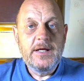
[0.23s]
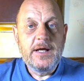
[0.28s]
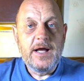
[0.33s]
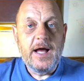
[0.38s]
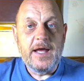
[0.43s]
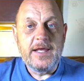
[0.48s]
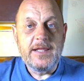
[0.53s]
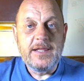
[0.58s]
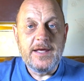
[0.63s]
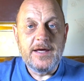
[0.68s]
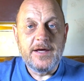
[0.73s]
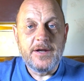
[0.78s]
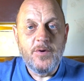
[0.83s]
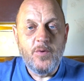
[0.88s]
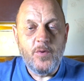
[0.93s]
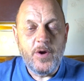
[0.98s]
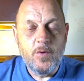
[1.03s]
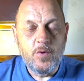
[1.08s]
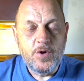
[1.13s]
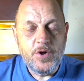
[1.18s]
Hi there,
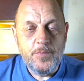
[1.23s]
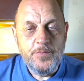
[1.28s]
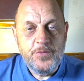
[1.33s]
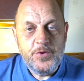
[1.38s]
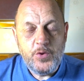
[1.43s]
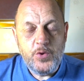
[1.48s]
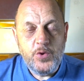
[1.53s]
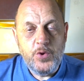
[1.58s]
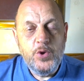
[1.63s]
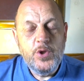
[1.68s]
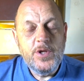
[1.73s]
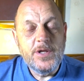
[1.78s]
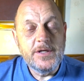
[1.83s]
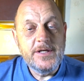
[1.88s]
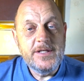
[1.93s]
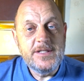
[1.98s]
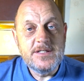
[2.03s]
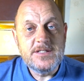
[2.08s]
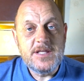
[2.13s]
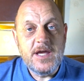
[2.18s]
welcome to the
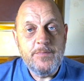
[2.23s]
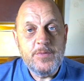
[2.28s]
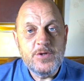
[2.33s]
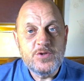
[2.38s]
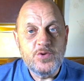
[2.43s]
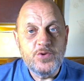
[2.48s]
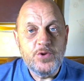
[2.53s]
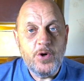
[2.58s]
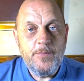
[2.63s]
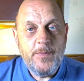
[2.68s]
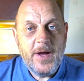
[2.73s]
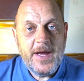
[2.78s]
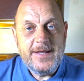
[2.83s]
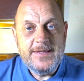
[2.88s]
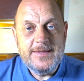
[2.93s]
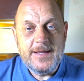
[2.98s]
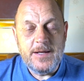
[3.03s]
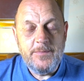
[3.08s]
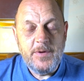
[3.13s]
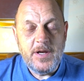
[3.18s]
latest episode of my
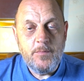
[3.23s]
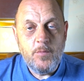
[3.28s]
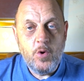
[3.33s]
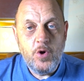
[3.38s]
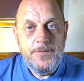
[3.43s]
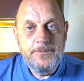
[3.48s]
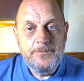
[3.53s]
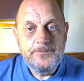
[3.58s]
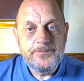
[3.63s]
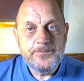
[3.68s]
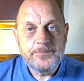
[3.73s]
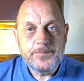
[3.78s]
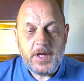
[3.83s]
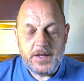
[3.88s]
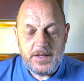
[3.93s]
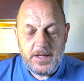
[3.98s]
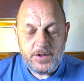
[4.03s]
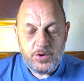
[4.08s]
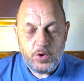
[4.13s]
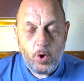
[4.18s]
10-minute moan.
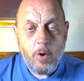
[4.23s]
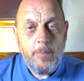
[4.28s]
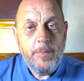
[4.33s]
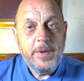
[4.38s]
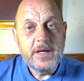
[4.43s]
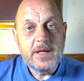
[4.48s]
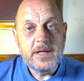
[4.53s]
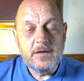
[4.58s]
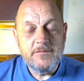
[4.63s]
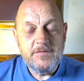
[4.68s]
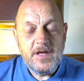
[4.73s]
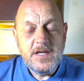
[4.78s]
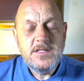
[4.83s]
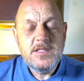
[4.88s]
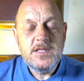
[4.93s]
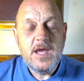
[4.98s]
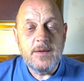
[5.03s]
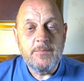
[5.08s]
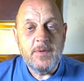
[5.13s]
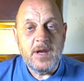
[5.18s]
The topic of this
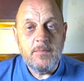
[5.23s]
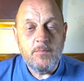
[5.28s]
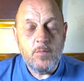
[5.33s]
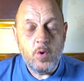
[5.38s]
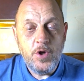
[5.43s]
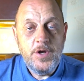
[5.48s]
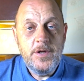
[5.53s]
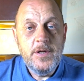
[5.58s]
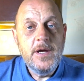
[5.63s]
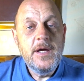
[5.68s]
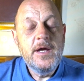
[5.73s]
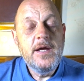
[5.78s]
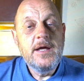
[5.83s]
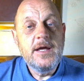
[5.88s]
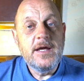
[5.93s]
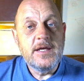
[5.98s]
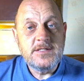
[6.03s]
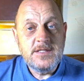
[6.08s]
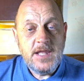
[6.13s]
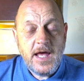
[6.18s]
10-minute moan
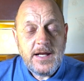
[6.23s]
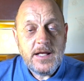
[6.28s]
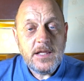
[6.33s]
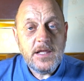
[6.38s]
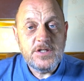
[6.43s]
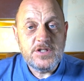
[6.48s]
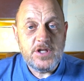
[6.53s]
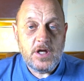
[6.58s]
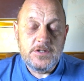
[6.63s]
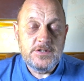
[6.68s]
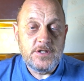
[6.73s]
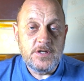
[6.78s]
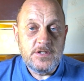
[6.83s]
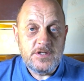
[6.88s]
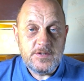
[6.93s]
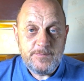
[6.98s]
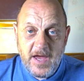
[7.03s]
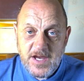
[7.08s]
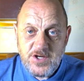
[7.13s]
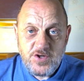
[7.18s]
is Nicola Sturgeon's
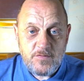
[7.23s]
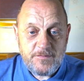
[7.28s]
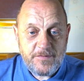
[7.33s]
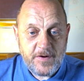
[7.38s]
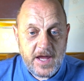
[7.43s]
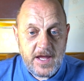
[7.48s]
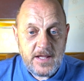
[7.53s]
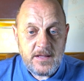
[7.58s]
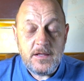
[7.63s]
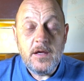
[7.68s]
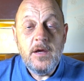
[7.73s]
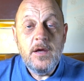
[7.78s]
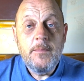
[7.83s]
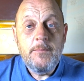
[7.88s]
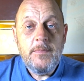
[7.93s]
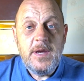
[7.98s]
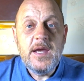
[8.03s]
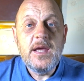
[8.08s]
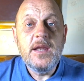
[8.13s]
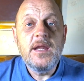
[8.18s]
special friend
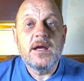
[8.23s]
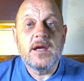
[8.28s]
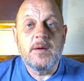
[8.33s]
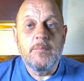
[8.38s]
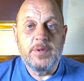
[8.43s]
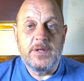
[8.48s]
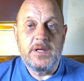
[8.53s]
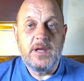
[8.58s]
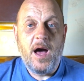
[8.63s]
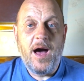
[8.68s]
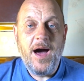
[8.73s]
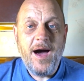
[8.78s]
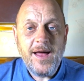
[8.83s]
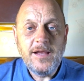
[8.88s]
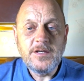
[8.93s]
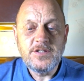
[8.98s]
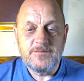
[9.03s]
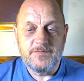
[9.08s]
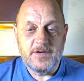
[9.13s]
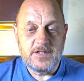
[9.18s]
making a complete
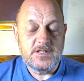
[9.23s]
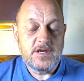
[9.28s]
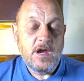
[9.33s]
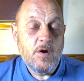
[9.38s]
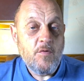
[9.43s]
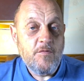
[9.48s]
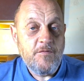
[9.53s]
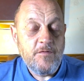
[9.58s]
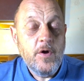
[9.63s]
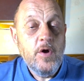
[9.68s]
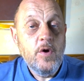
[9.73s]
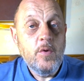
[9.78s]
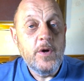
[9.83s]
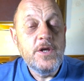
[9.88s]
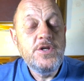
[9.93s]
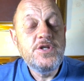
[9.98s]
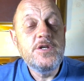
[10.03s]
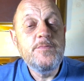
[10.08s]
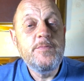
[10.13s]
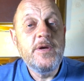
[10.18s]
arse of herself when
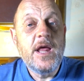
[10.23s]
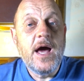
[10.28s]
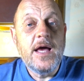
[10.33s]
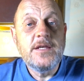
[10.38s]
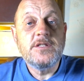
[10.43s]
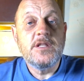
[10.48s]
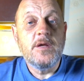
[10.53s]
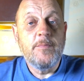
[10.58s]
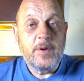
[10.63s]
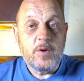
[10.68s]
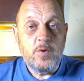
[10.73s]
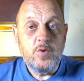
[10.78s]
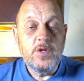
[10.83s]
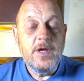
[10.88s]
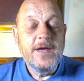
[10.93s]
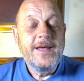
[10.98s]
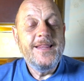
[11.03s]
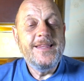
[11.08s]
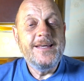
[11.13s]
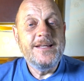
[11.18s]
she's been asked about
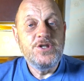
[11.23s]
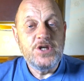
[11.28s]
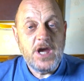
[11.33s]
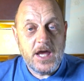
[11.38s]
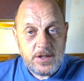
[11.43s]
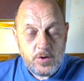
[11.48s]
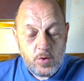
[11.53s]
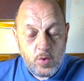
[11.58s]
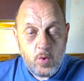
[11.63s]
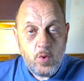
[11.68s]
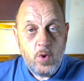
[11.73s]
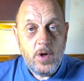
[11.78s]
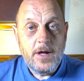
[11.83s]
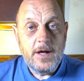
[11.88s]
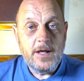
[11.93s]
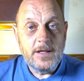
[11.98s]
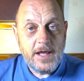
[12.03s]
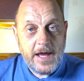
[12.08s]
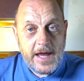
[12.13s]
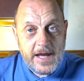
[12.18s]
the general
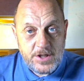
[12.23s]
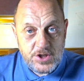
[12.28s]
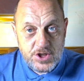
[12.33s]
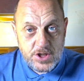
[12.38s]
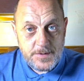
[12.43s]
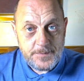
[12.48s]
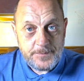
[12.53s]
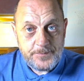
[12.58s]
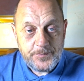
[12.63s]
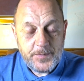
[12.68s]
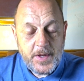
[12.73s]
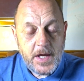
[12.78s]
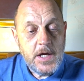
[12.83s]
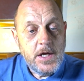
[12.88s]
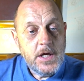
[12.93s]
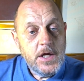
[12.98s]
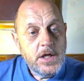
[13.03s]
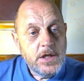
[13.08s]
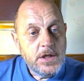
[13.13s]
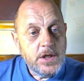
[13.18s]
election.
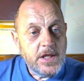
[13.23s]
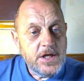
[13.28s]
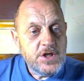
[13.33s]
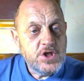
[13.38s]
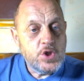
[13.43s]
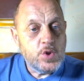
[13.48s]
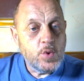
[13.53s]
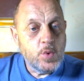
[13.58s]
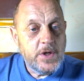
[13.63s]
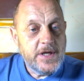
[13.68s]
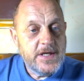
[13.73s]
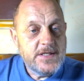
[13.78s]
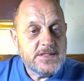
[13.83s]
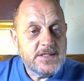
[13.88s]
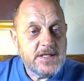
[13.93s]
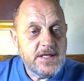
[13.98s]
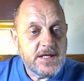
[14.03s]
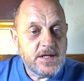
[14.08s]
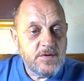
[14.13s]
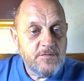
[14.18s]
Now, this story is
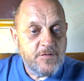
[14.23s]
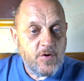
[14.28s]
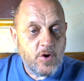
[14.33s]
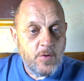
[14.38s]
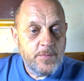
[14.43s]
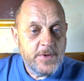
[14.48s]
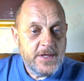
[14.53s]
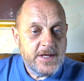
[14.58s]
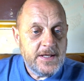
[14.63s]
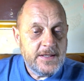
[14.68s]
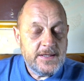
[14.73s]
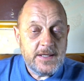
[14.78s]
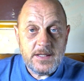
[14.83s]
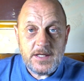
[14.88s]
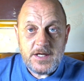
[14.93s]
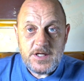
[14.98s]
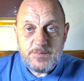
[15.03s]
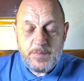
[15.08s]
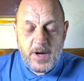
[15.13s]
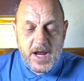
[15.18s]
taken from the Daily
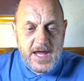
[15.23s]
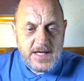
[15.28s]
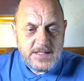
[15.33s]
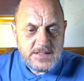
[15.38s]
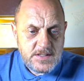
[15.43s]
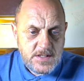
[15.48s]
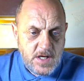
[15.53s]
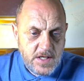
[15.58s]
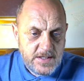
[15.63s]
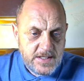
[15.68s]
Express.